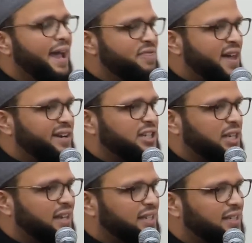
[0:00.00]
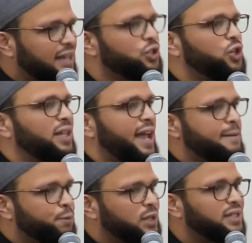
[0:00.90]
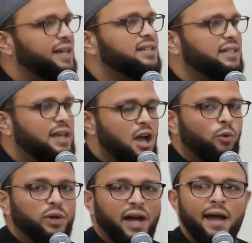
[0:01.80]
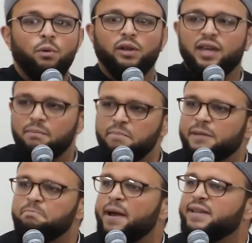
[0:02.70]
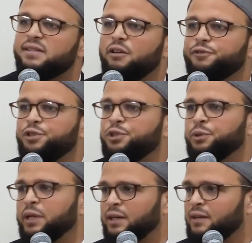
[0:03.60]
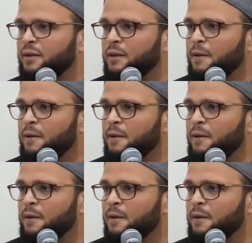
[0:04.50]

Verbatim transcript: and that is essentially and precisely what I will commit myself to doing.